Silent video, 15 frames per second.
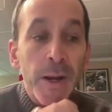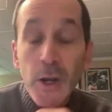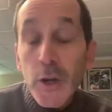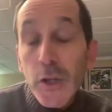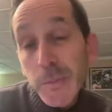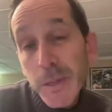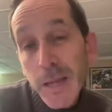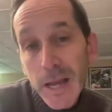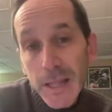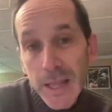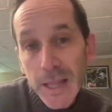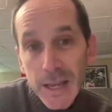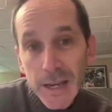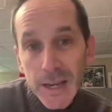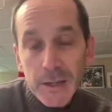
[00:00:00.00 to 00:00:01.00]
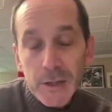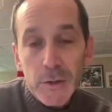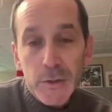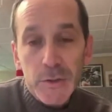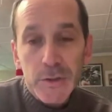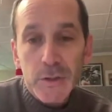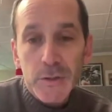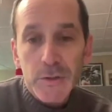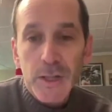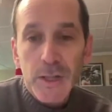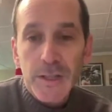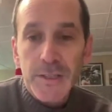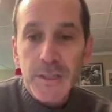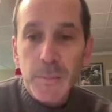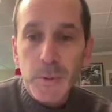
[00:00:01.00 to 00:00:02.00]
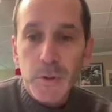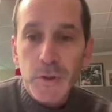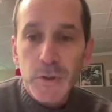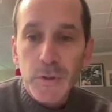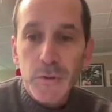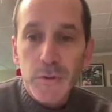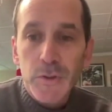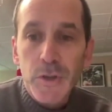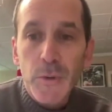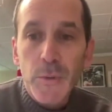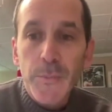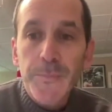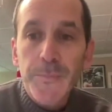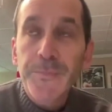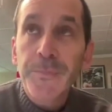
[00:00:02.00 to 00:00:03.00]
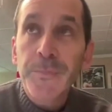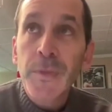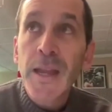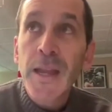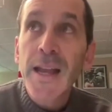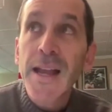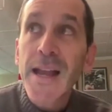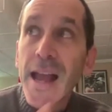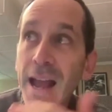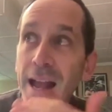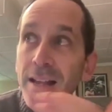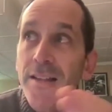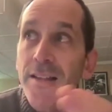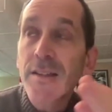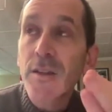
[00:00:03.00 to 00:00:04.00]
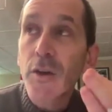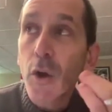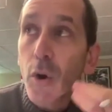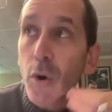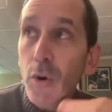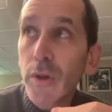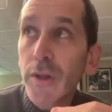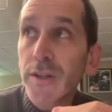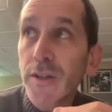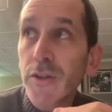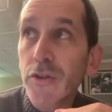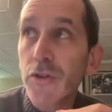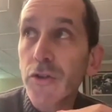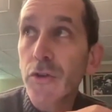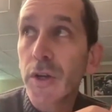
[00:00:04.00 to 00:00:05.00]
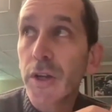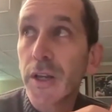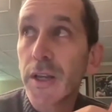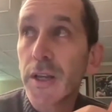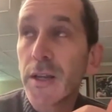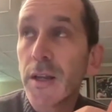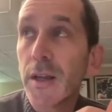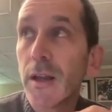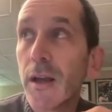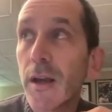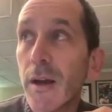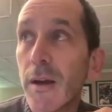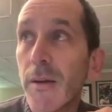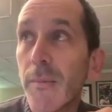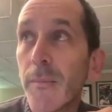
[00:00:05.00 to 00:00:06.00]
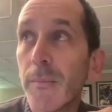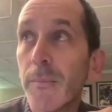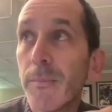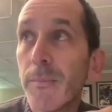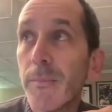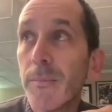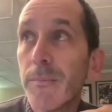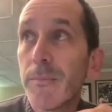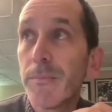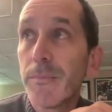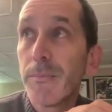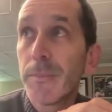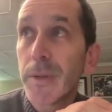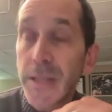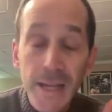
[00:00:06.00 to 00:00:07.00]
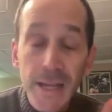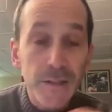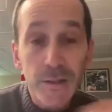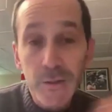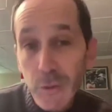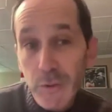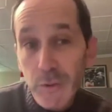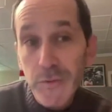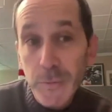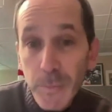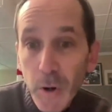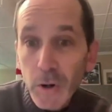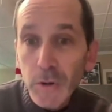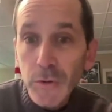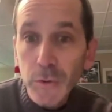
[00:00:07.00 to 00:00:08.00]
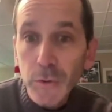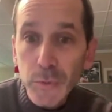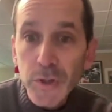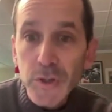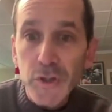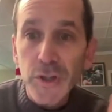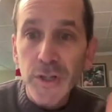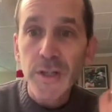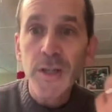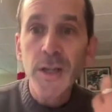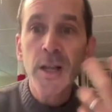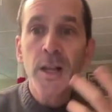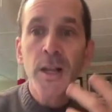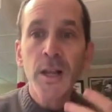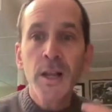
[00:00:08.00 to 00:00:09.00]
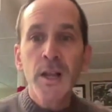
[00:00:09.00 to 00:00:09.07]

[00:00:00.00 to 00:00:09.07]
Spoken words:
But it goes beyond that and goes a lot deeper too. So as the coal industry began to sort of depart the region,